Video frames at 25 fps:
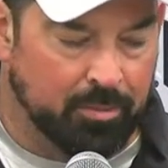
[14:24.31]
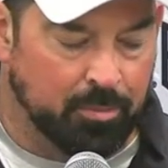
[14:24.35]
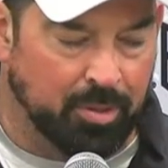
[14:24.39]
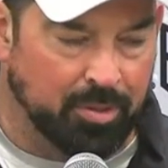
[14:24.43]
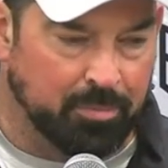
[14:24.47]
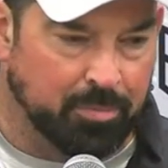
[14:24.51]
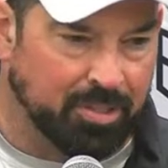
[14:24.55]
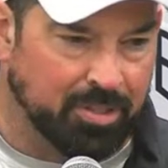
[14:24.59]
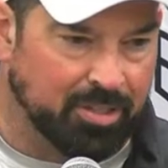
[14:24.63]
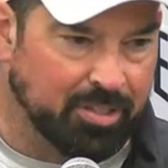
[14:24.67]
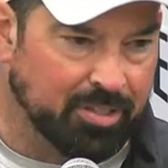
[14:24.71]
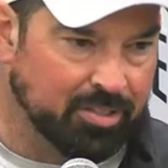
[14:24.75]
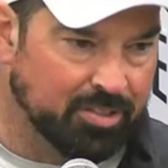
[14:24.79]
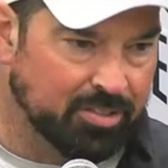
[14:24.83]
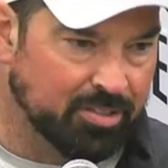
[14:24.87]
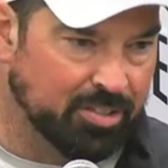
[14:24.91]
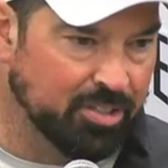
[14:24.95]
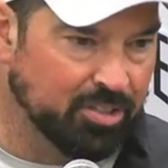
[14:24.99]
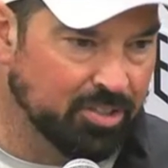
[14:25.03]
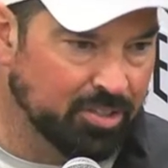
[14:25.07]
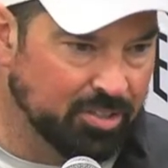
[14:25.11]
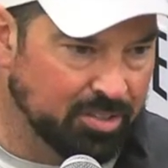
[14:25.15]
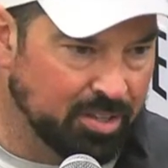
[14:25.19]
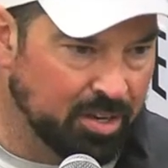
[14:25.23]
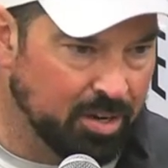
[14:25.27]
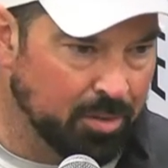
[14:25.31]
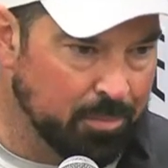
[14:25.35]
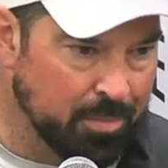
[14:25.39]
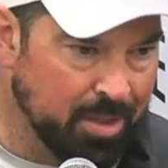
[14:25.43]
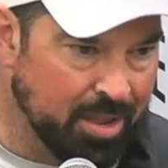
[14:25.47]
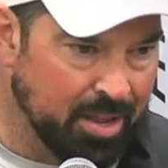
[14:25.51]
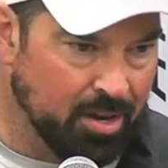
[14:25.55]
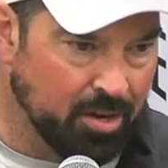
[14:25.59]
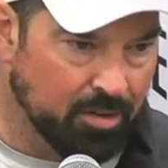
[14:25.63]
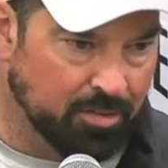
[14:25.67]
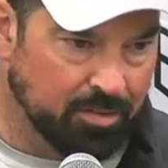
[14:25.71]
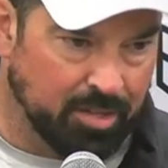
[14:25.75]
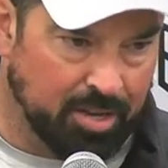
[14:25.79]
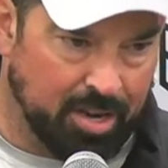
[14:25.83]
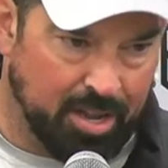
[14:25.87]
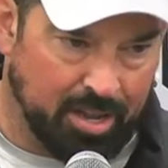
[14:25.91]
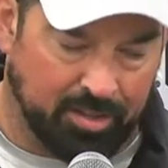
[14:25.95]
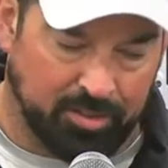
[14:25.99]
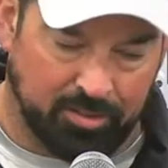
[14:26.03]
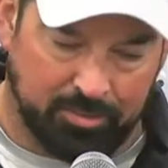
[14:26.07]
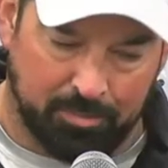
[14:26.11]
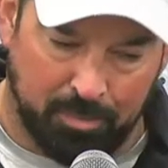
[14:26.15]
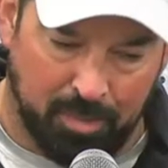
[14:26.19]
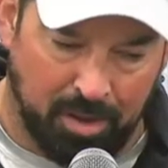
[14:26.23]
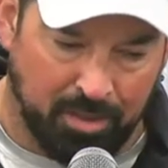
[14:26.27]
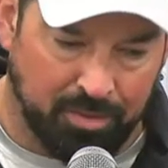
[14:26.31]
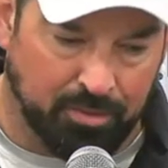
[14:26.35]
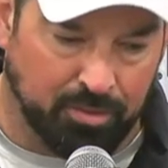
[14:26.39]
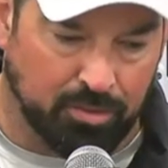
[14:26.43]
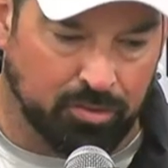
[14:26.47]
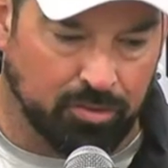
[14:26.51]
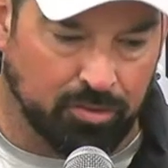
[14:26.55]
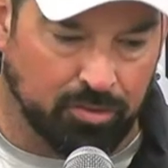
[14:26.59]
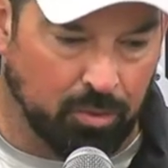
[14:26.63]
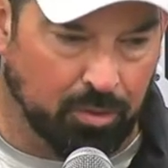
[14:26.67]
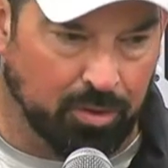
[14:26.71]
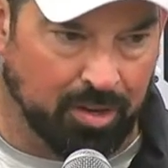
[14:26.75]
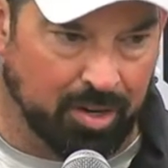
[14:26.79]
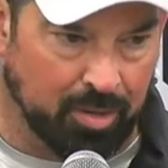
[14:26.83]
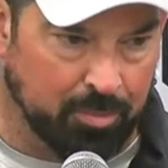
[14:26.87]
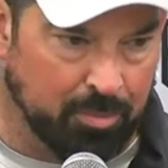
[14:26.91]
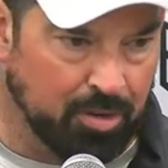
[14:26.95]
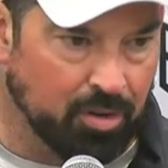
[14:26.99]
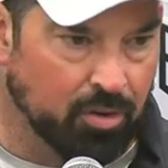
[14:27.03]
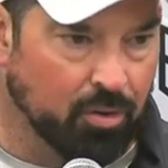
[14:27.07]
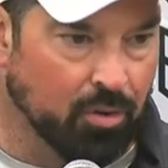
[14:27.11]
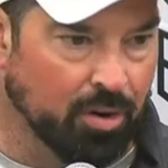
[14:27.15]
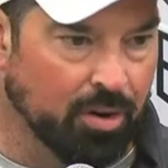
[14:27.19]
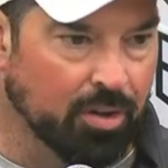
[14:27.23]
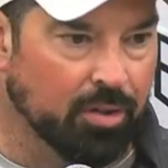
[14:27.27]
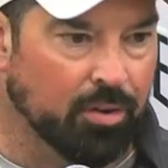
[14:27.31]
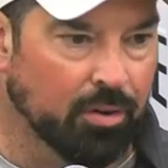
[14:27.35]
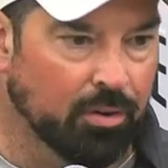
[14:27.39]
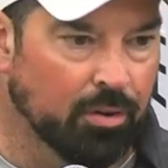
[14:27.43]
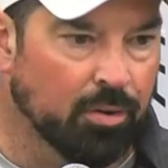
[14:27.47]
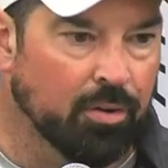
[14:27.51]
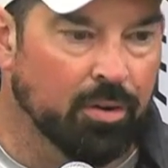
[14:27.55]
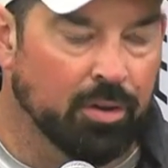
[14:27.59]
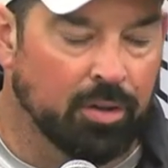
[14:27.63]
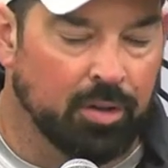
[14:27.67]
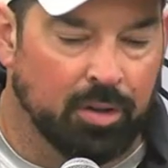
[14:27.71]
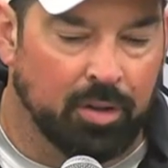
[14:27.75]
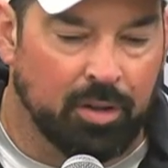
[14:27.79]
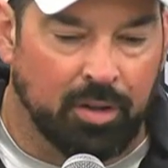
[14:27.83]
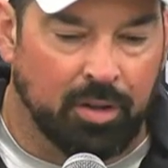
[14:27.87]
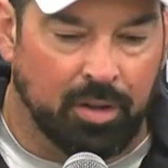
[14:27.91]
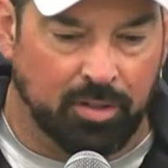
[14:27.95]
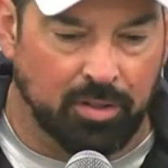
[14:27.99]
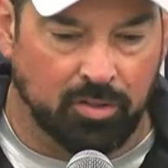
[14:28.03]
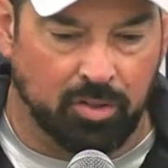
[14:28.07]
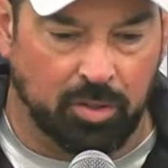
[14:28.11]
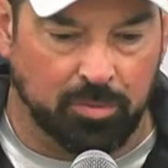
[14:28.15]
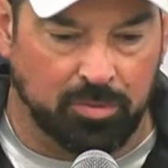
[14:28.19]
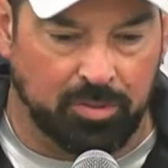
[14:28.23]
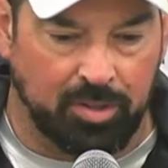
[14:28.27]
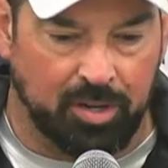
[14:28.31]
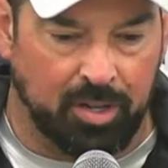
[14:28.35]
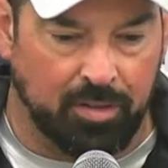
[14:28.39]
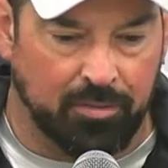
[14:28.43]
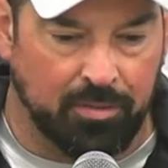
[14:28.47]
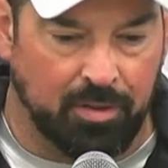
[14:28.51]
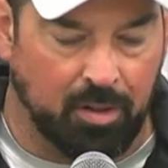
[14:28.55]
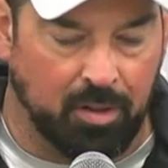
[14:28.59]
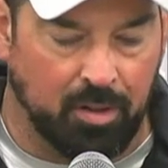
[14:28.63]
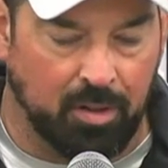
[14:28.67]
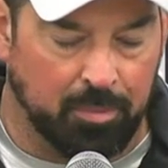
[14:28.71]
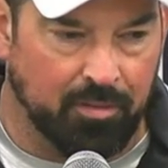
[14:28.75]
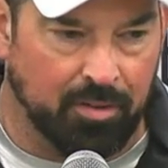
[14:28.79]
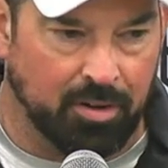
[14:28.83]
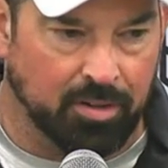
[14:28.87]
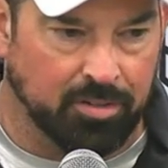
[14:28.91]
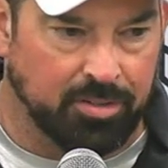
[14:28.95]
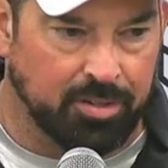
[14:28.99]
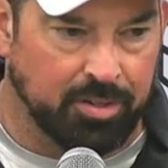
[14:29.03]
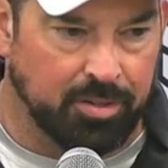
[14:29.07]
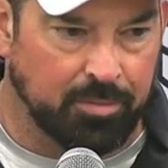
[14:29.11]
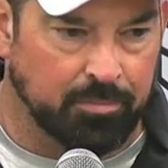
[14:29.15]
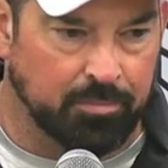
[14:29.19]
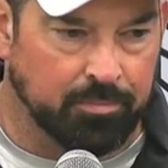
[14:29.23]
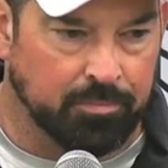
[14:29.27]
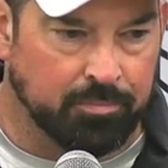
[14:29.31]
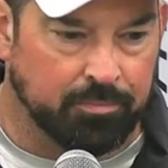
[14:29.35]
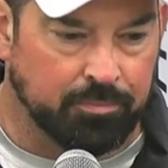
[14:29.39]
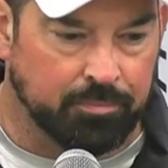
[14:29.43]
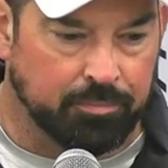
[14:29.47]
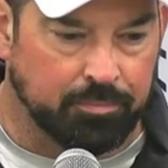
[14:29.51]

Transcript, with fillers: But the decisions that are made over the next month or so are going to be critical in terms of the development of our team.